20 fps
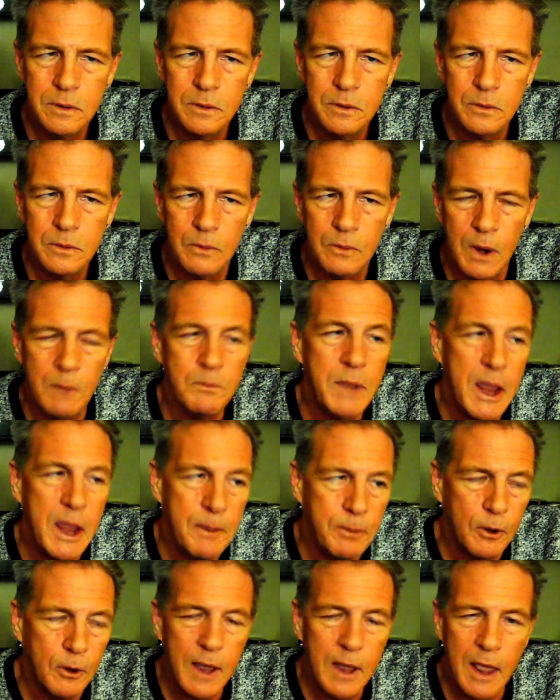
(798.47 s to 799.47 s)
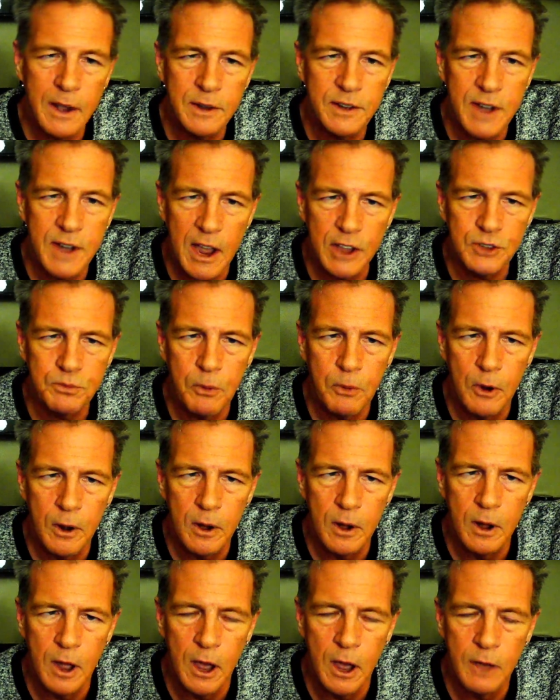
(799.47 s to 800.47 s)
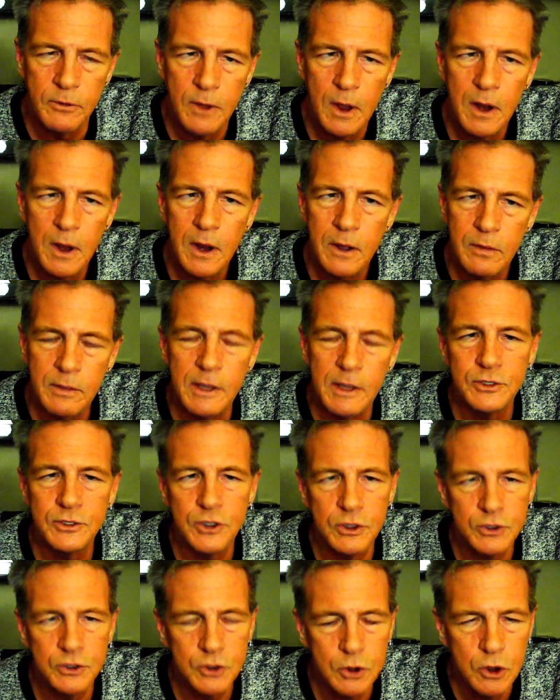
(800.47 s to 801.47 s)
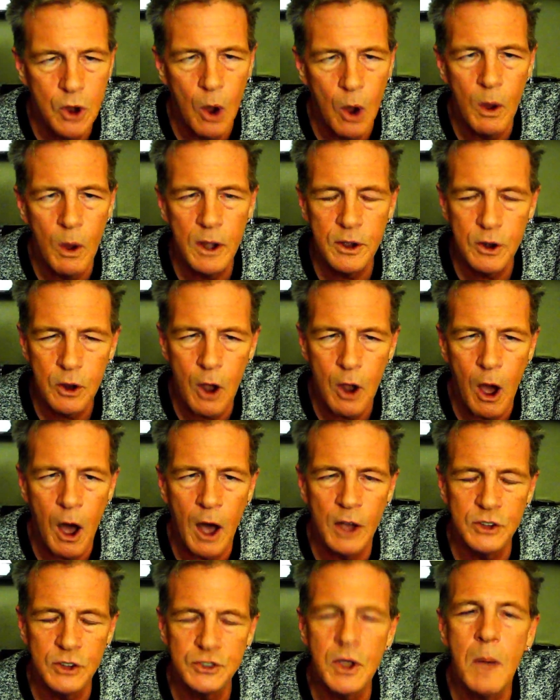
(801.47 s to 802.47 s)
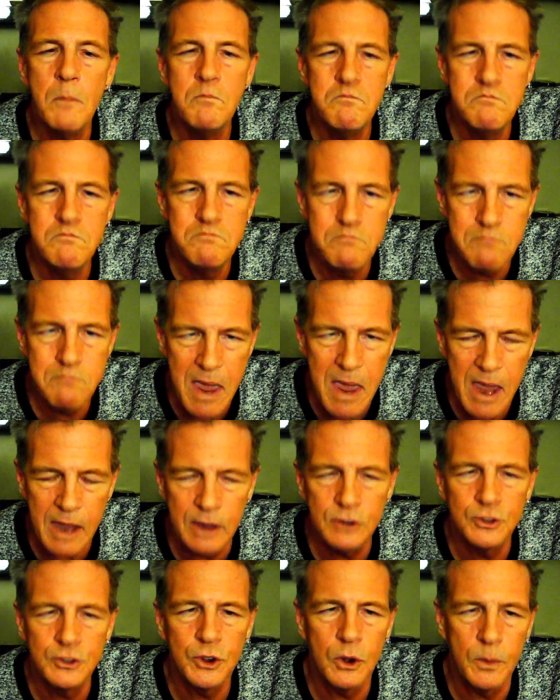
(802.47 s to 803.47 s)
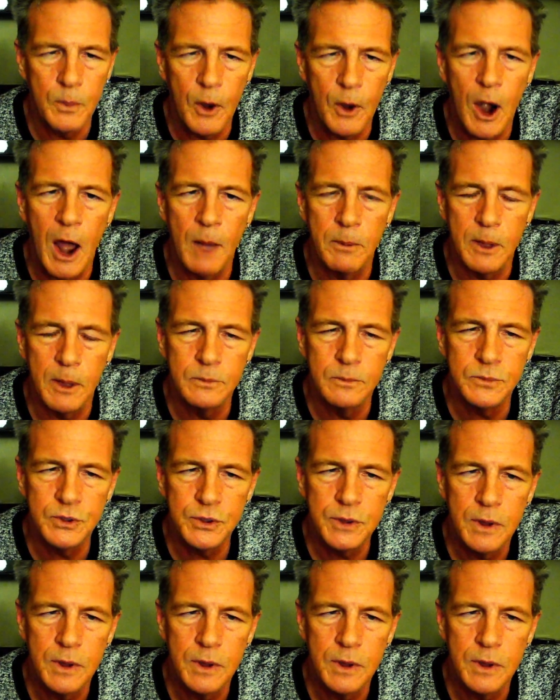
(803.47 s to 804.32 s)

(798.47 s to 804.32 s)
When people get desperate enough, this is going to cause major problems.